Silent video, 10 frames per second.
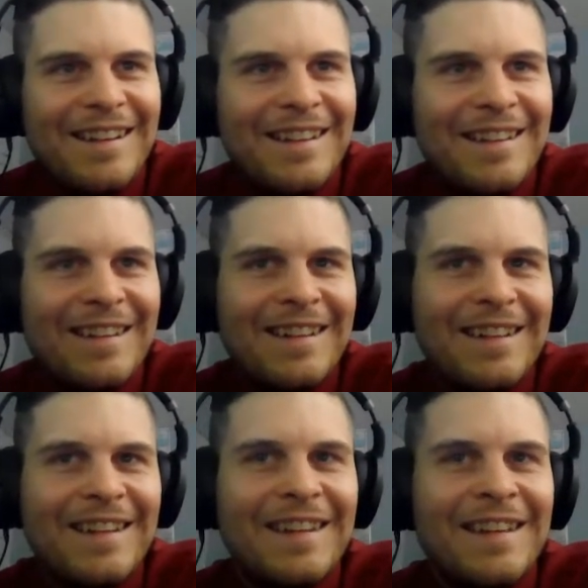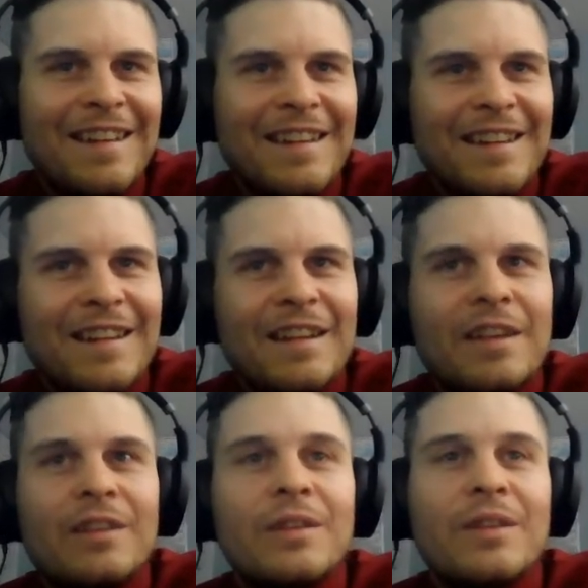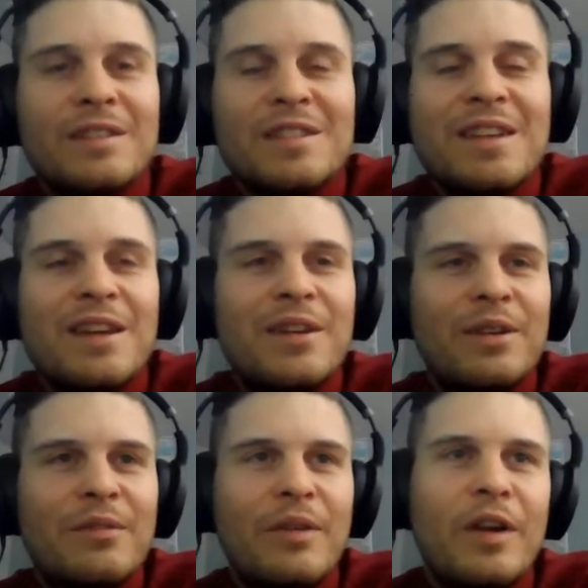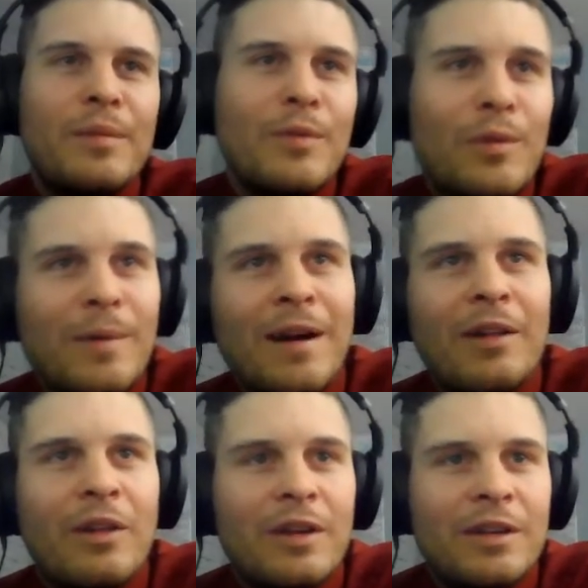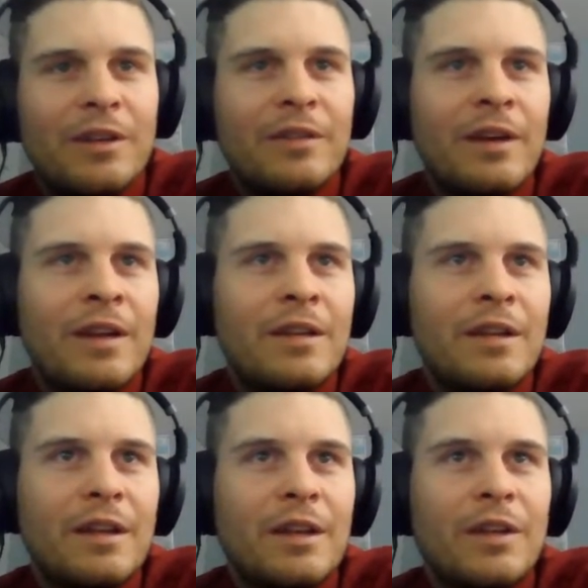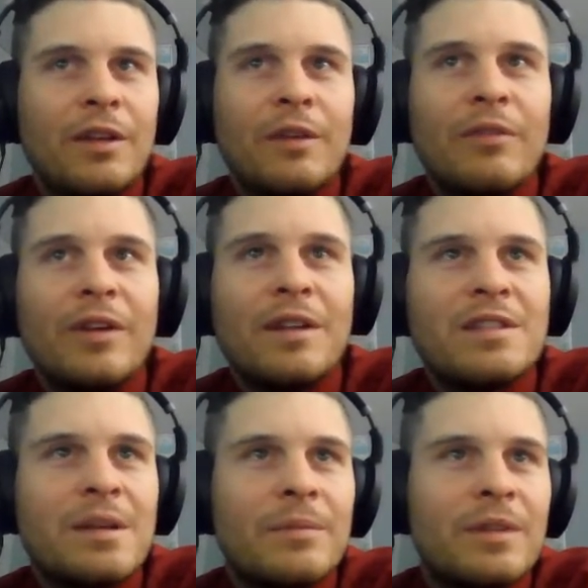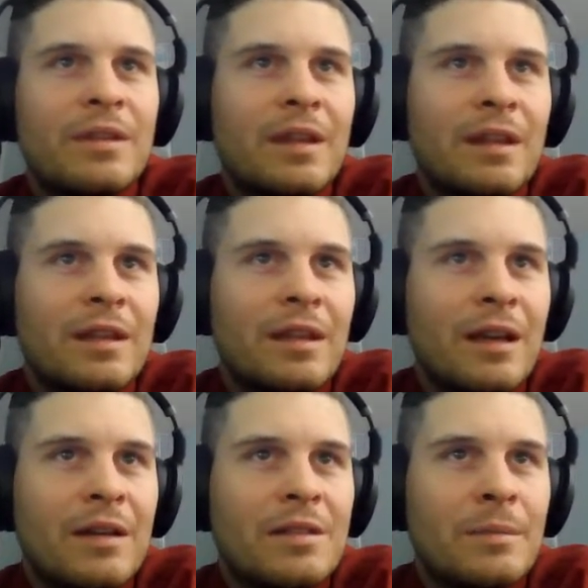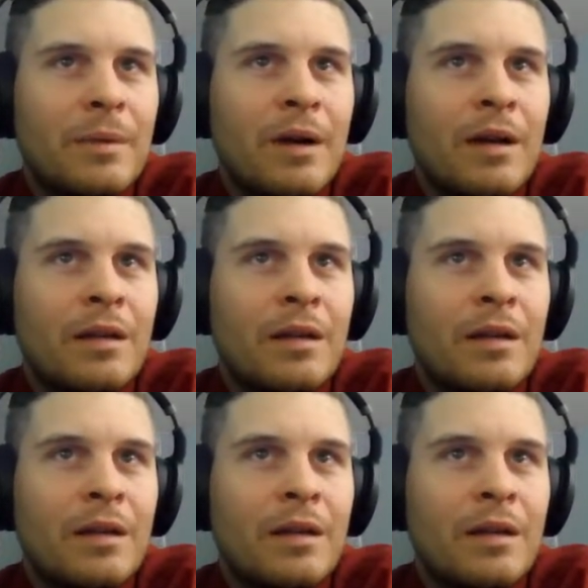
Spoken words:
Okay. So this is how you're gonna find a mobile on here, right? You're gonna find something like $1,000.